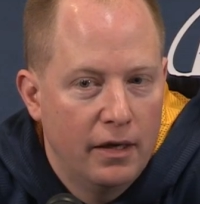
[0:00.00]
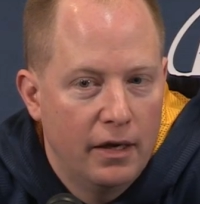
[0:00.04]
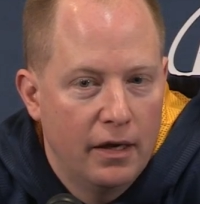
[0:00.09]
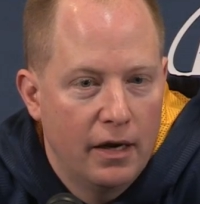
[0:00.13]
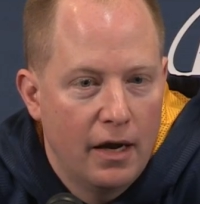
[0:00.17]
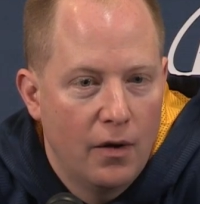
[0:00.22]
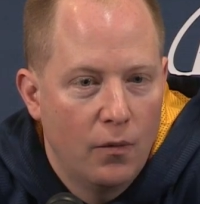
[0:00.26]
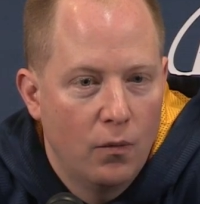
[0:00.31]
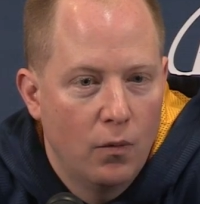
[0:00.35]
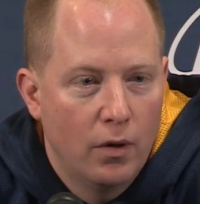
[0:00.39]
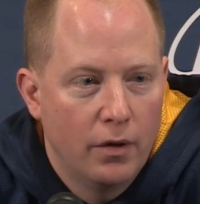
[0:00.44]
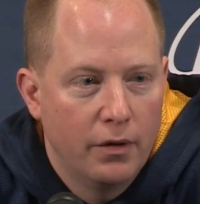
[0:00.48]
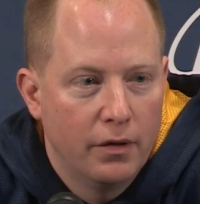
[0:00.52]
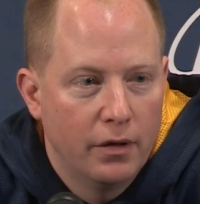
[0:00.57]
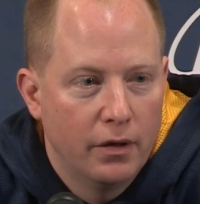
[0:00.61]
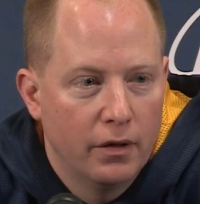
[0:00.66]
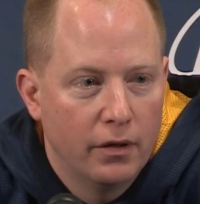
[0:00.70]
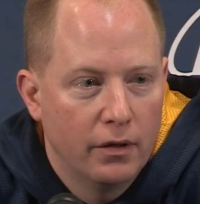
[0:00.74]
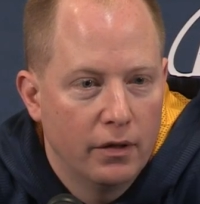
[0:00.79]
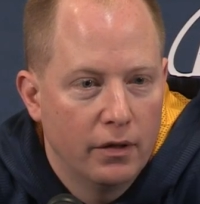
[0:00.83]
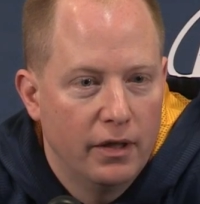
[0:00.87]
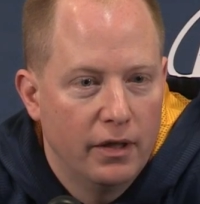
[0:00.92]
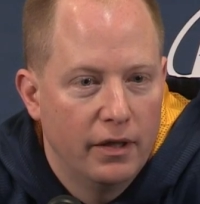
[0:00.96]
and I
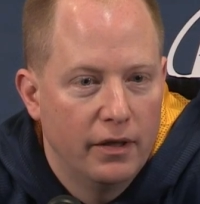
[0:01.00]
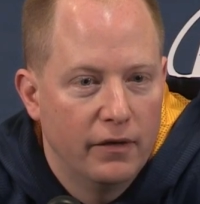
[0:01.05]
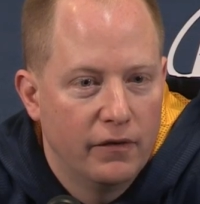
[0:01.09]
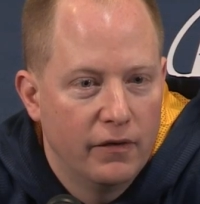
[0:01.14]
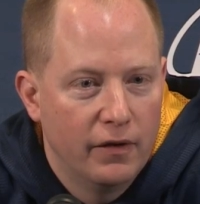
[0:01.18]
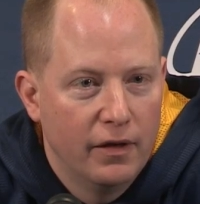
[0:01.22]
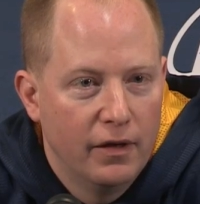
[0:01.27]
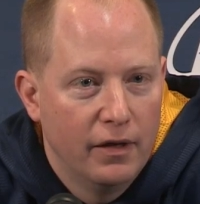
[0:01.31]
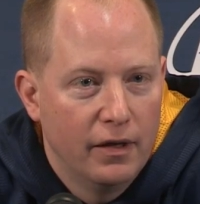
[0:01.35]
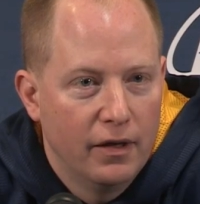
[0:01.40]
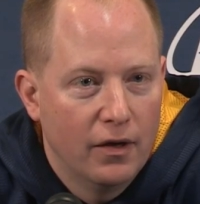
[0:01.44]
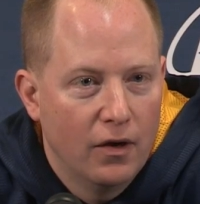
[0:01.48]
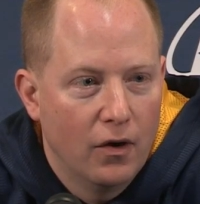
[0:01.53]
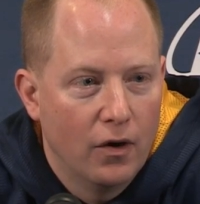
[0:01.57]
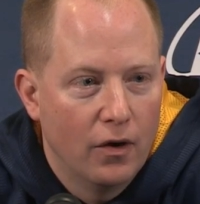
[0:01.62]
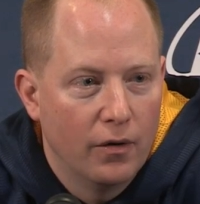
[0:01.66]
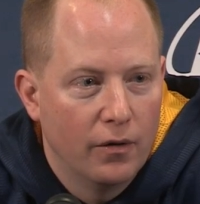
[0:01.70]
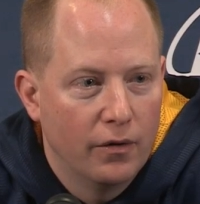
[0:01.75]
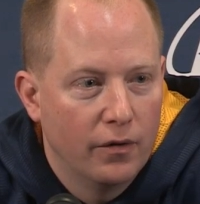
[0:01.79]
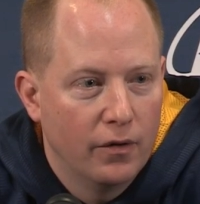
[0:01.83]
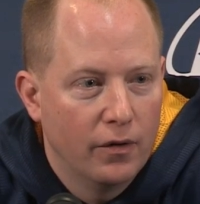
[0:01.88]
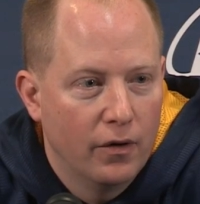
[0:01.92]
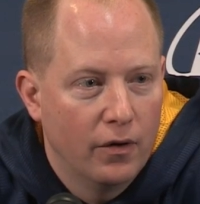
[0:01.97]
wonder is
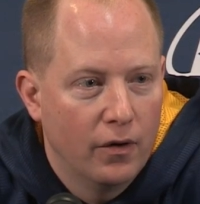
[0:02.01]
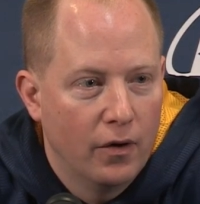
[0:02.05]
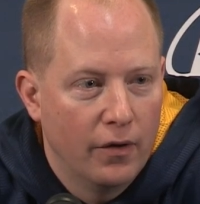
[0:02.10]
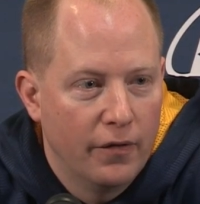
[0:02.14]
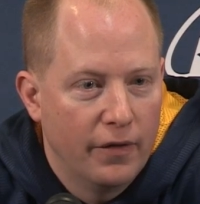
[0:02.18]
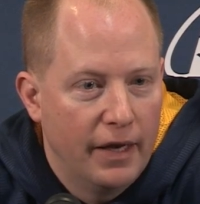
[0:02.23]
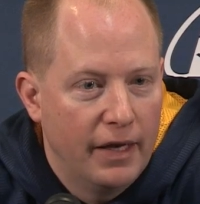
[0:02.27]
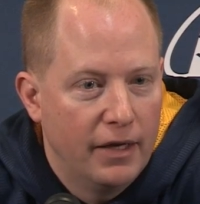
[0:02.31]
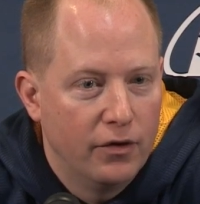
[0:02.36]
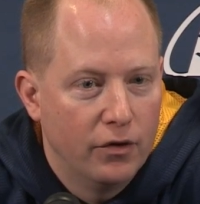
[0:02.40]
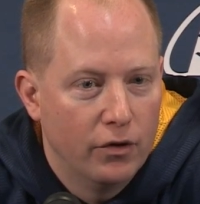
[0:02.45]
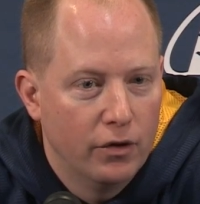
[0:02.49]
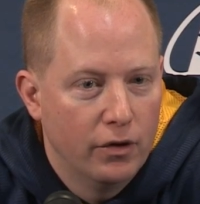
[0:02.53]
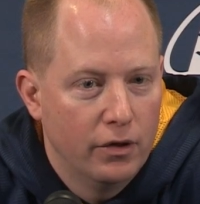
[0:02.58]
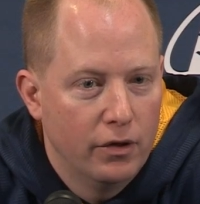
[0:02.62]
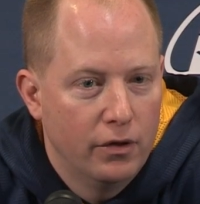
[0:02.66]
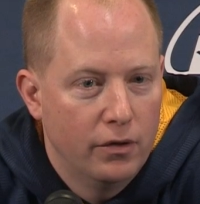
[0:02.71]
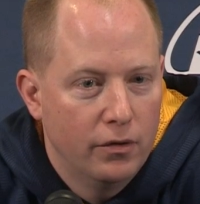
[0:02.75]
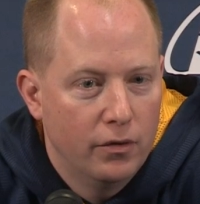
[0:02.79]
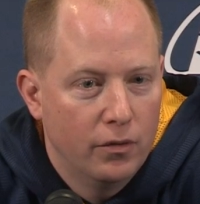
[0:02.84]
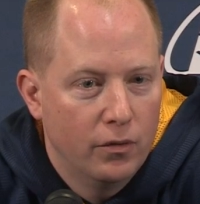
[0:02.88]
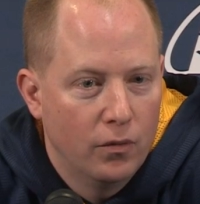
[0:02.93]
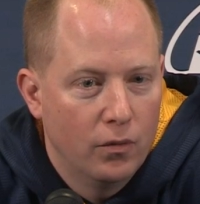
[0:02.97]
are are they good
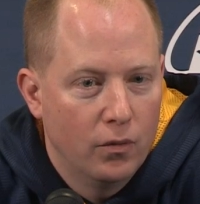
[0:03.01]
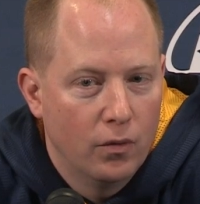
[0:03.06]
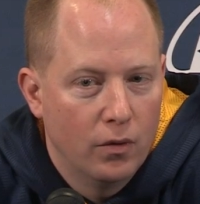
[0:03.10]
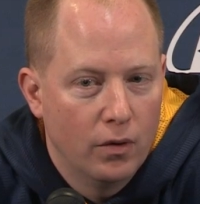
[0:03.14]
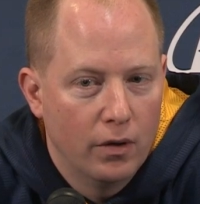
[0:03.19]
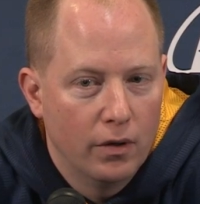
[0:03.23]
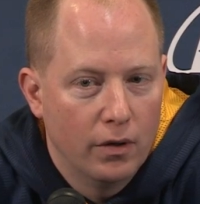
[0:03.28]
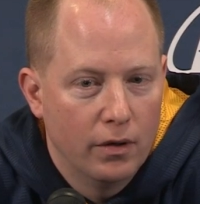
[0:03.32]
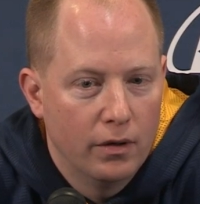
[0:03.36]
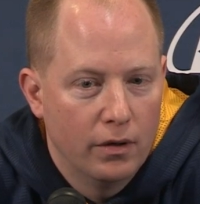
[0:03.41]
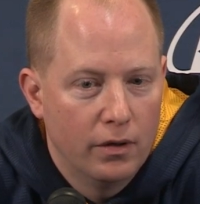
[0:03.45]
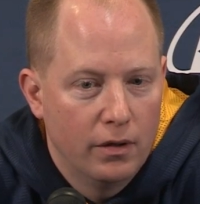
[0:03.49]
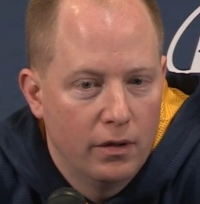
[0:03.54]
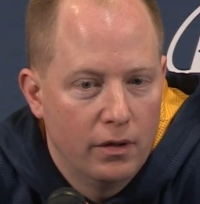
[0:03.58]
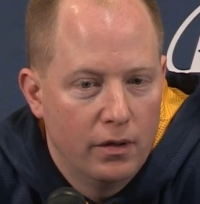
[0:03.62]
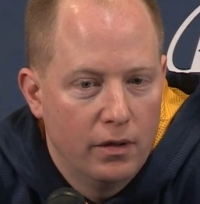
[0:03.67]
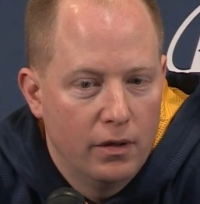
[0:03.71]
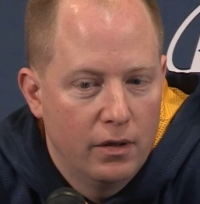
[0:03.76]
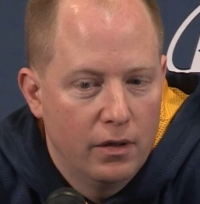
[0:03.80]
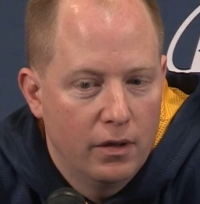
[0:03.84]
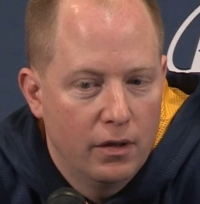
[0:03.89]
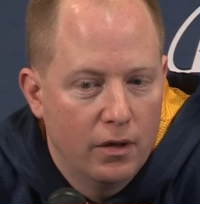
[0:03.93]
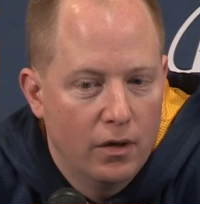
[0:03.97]
or
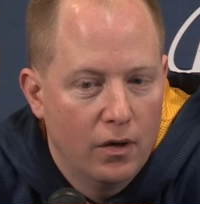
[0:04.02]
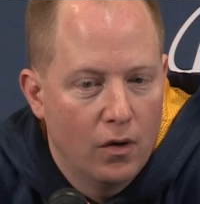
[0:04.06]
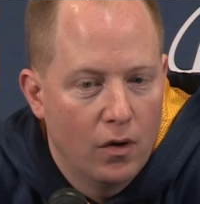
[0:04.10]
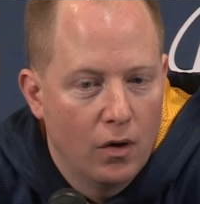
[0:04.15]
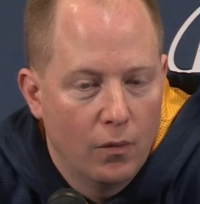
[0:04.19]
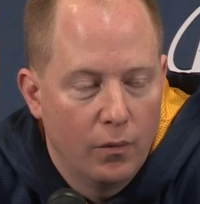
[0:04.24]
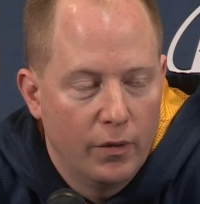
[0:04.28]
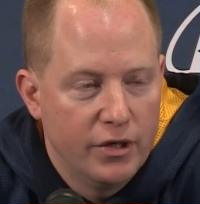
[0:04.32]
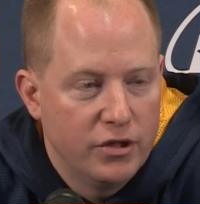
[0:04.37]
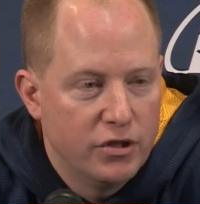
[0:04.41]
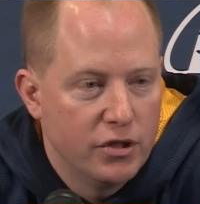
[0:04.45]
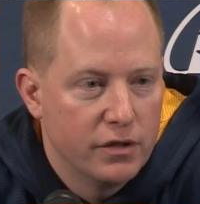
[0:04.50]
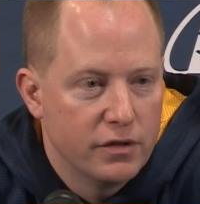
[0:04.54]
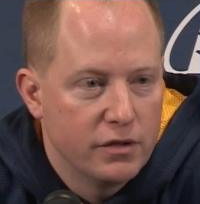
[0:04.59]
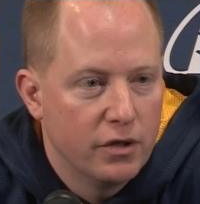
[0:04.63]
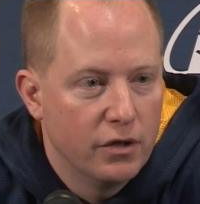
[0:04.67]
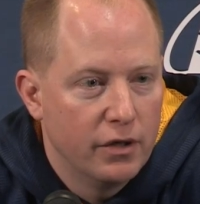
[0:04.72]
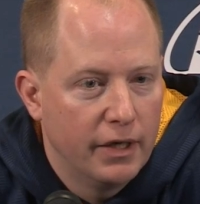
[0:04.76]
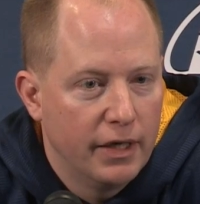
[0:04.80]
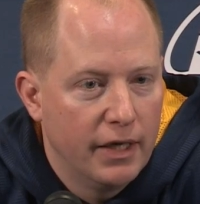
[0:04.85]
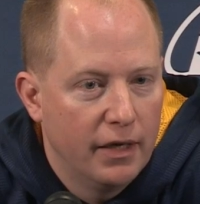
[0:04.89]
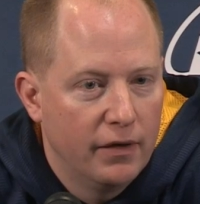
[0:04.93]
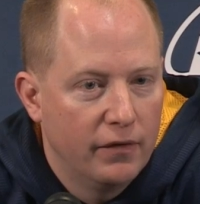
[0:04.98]
are we just
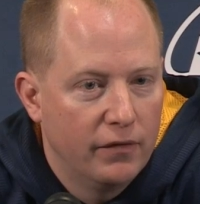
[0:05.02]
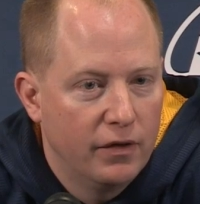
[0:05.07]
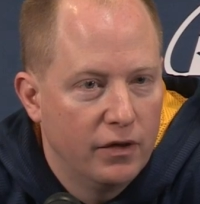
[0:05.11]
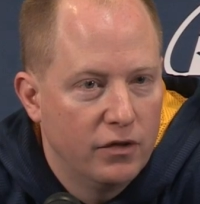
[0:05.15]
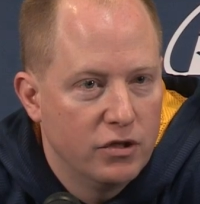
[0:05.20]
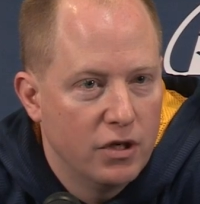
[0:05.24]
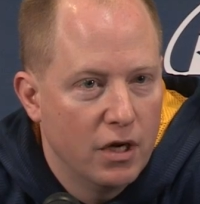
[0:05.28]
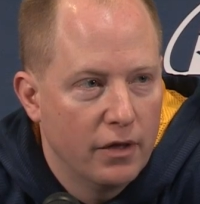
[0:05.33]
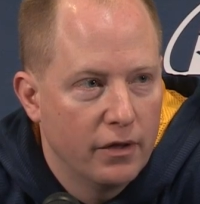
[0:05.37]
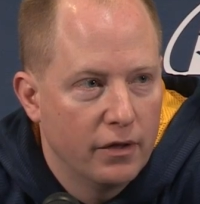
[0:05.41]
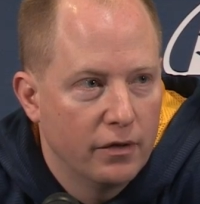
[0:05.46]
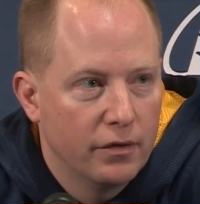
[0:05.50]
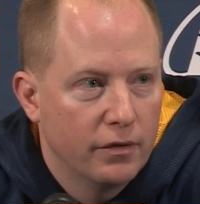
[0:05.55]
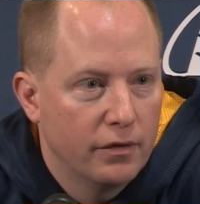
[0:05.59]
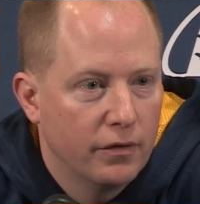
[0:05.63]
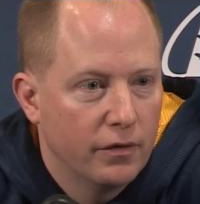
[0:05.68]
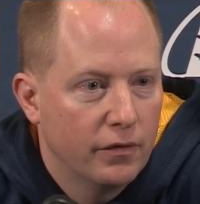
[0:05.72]
good against each other?